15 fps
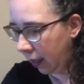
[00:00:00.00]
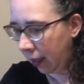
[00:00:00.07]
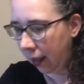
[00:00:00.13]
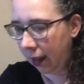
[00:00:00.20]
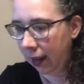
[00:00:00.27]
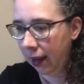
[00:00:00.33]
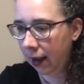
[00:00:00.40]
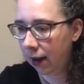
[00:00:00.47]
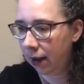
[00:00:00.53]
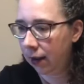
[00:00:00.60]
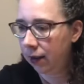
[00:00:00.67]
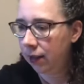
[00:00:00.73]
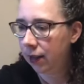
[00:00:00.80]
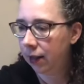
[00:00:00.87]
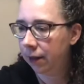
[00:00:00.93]

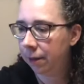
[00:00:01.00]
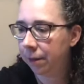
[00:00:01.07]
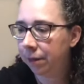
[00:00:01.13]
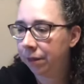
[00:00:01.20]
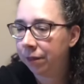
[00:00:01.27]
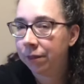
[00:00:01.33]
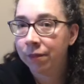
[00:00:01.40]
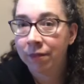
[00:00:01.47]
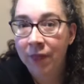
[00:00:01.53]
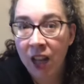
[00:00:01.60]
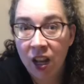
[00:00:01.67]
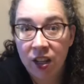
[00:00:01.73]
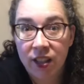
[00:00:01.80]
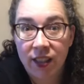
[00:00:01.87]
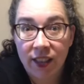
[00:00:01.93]
And
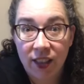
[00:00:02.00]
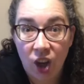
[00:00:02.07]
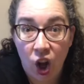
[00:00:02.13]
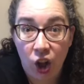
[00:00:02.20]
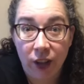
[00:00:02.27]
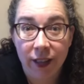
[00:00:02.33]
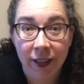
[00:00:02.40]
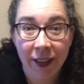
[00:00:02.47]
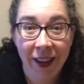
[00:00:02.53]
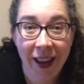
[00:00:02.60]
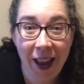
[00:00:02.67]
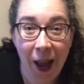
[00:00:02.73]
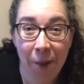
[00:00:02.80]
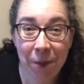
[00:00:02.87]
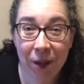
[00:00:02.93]
salt.
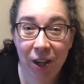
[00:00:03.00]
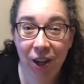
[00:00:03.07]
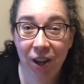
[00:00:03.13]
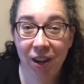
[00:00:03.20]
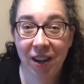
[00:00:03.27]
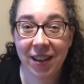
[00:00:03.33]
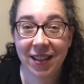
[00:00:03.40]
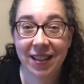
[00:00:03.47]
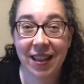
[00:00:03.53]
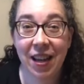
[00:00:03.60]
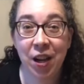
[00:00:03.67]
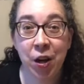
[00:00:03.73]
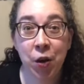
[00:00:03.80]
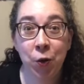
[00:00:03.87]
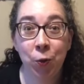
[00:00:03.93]
Epicure is
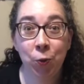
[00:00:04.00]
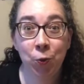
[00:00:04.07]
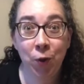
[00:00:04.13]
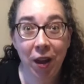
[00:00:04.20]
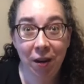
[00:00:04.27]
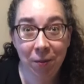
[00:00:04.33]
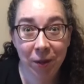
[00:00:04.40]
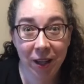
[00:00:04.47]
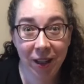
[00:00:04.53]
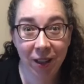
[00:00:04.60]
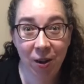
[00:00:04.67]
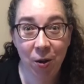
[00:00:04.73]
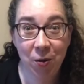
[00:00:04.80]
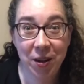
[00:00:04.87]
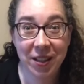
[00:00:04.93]
incredibly
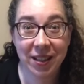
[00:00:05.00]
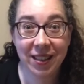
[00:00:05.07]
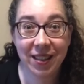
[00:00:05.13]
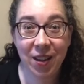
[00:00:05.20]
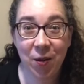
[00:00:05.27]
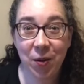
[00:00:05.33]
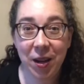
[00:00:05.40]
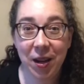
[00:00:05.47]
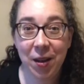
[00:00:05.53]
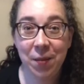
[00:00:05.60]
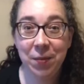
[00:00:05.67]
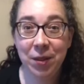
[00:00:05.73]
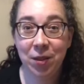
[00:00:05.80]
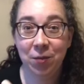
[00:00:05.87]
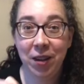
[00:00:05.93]
low in sodium,
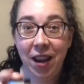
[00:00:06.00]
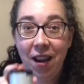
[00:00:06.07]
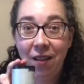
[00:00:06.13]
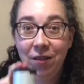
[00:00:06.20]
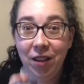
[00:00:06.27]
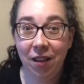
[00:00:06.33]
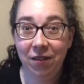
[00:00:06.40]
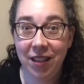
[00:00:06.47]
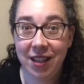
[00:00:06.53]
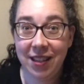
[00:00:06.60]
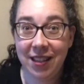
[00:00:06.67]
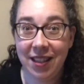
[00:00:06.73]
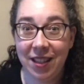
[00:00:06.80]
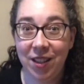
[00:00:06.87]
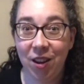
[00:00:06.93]
so we have lovely
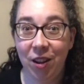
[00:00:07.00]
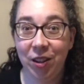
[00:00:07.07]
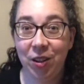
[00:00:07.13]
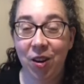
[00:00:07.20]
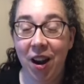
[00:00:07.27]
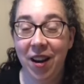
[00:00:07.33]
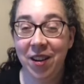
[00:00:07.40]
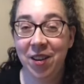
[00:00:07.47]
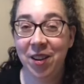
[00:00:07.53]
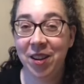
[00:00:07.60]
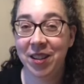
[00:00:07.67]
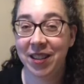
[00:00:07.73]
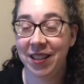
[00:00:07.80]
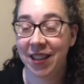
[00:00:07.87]
sea salt grinders